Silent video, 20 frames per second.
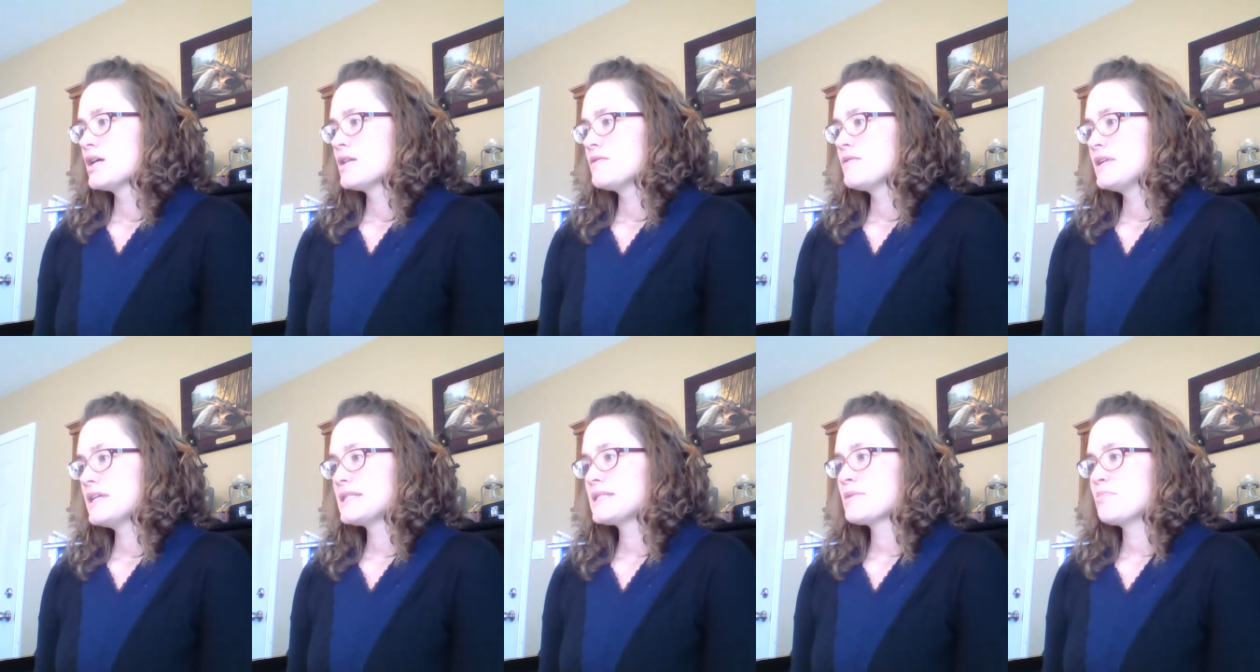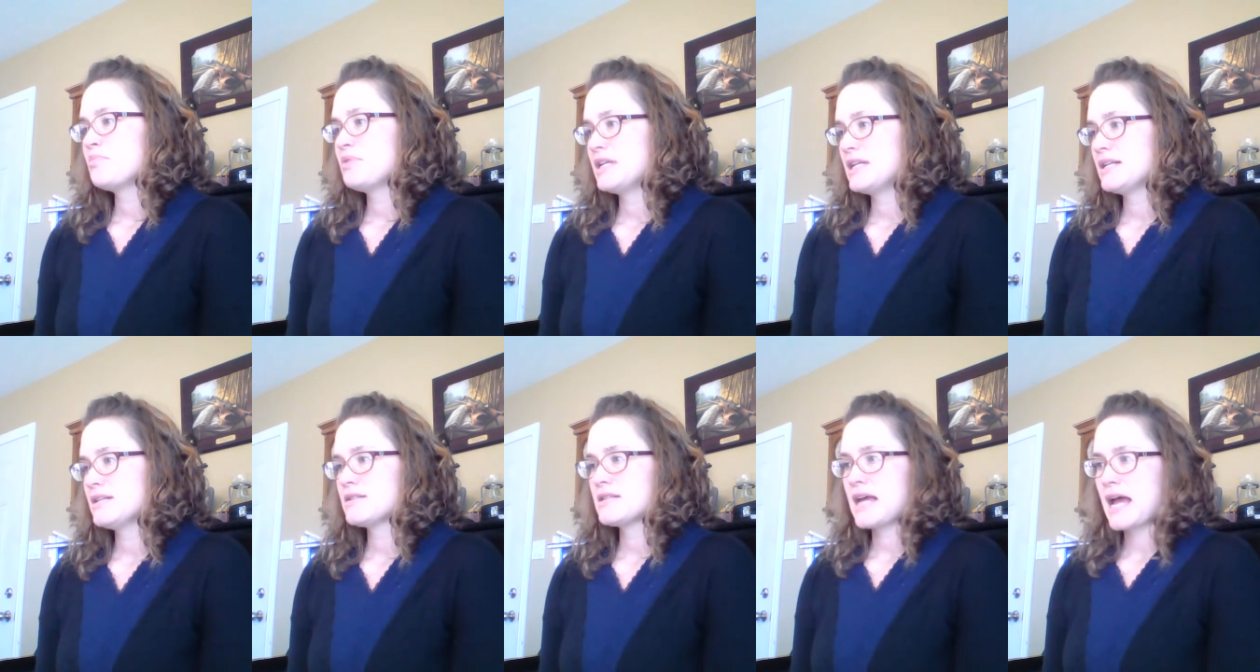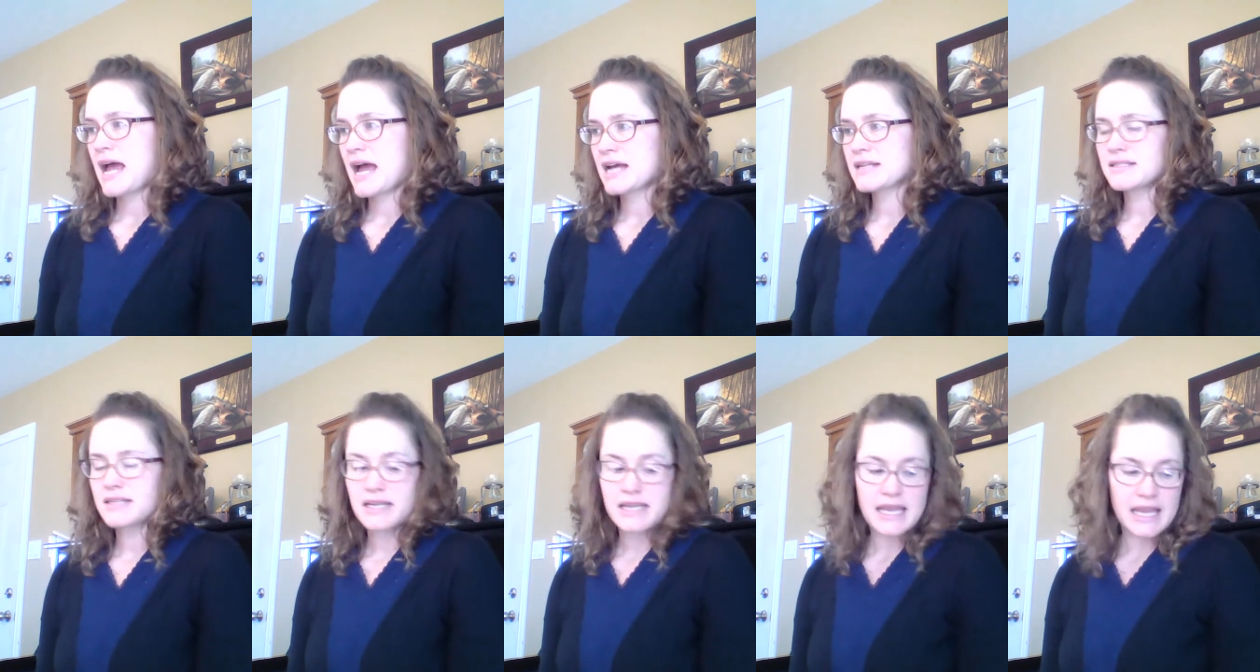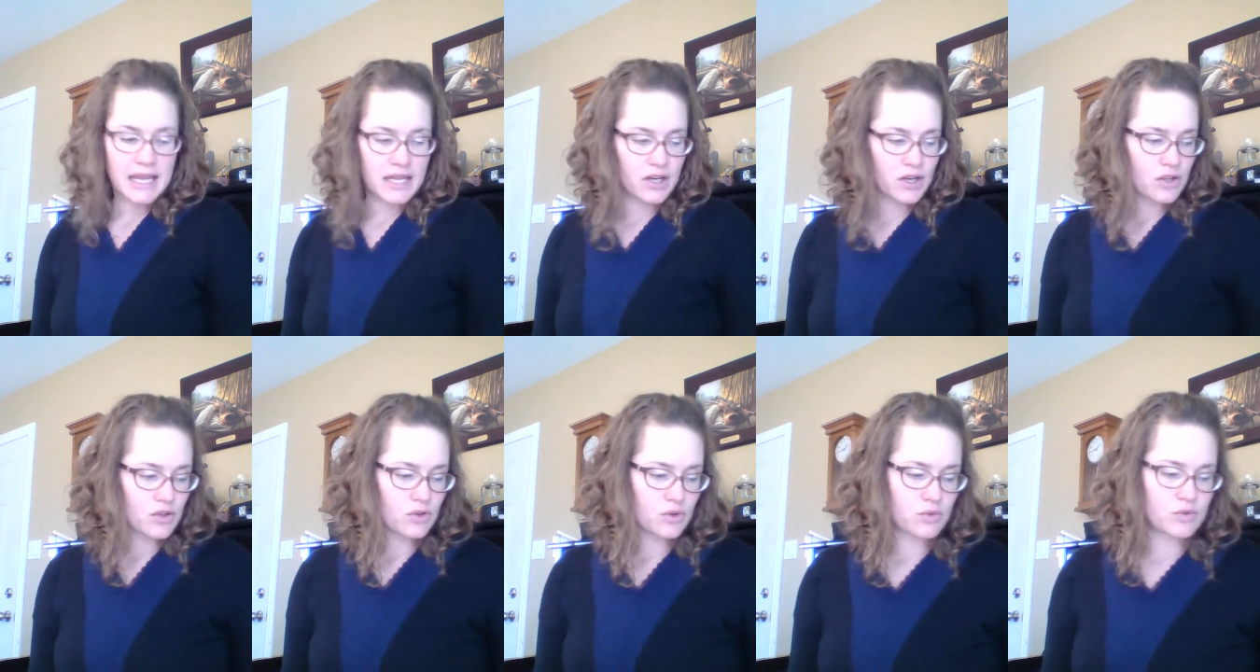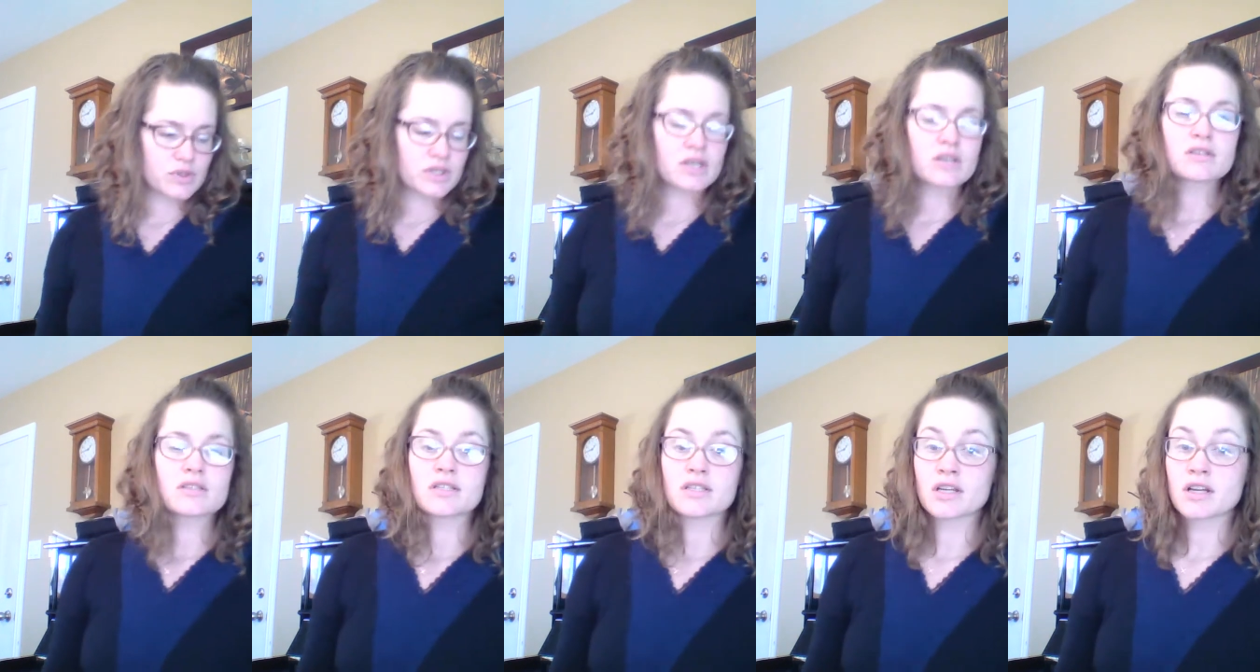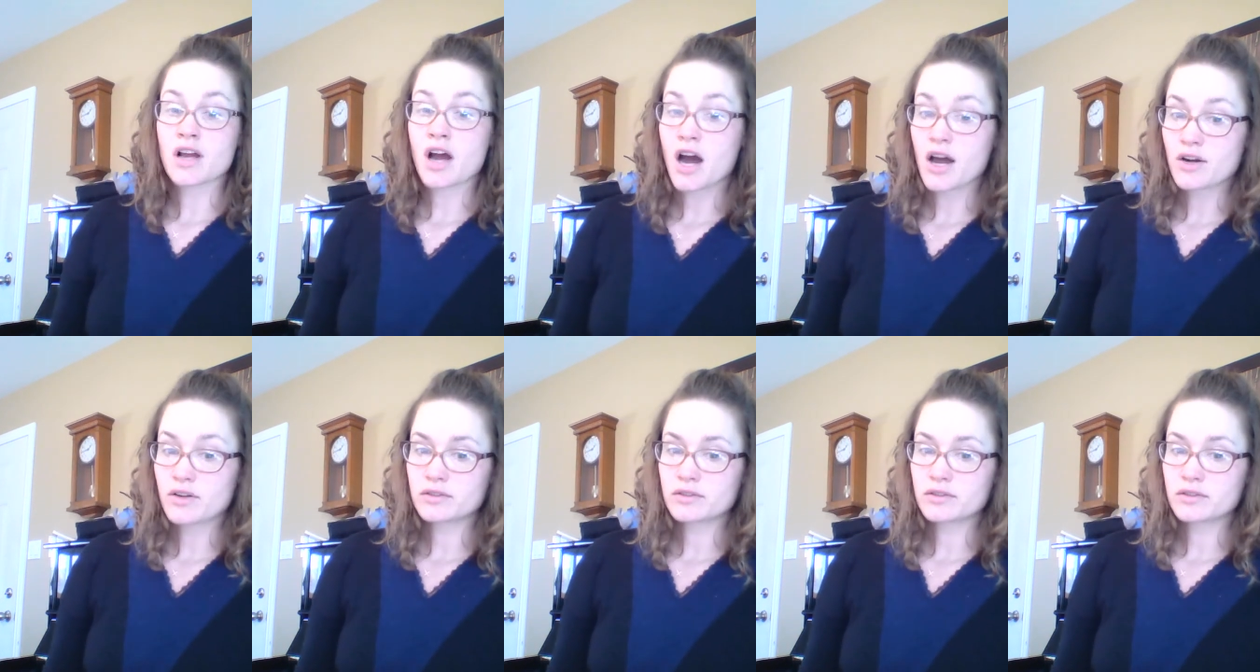This piece has, again, those staccato